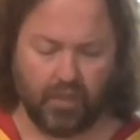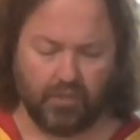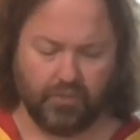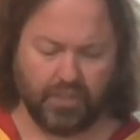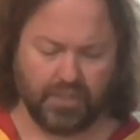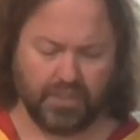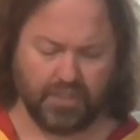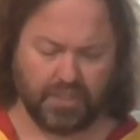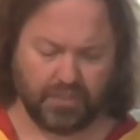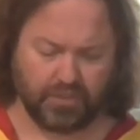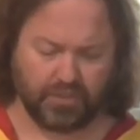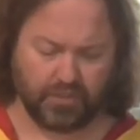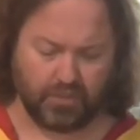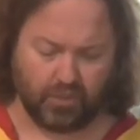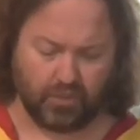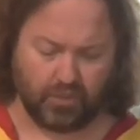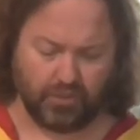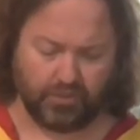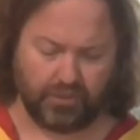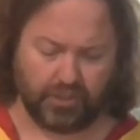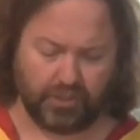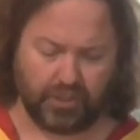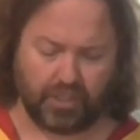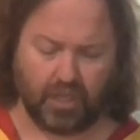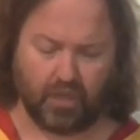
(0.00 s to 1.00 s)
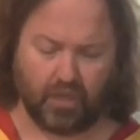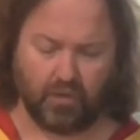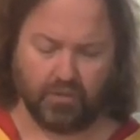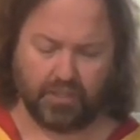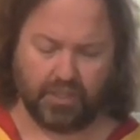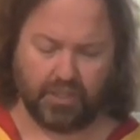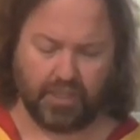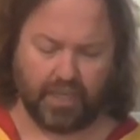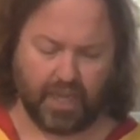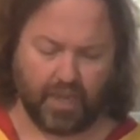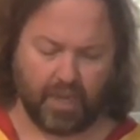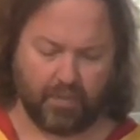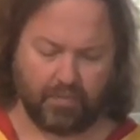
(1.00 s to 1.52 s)
This is called The
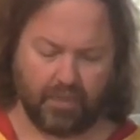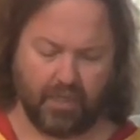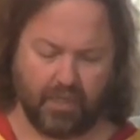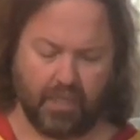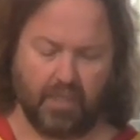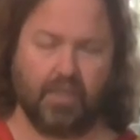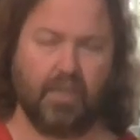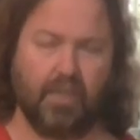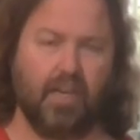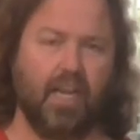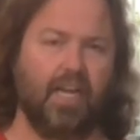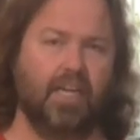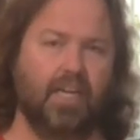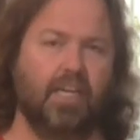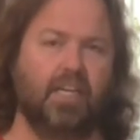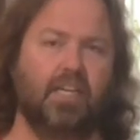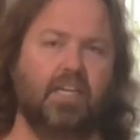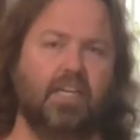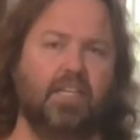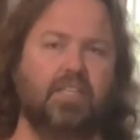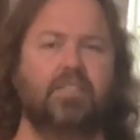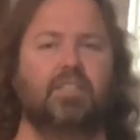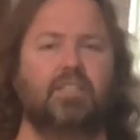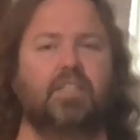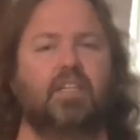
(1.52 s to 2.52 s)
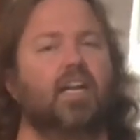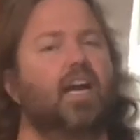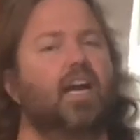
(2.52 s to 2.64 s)
Golden Amulet, and it is